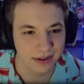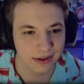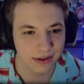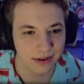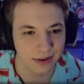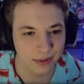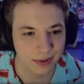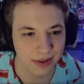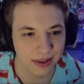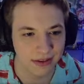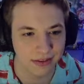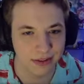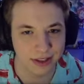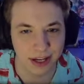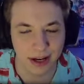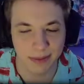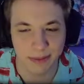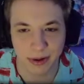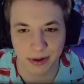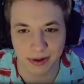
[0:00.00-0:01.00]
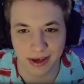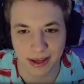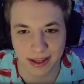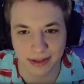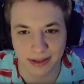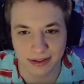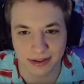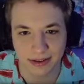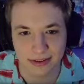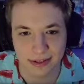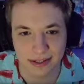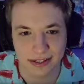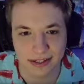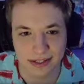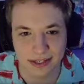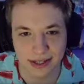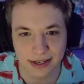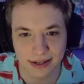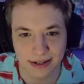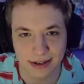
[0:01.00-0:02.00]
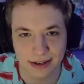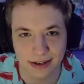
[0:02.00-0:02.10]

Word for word: We leveled up. Okay, let's see.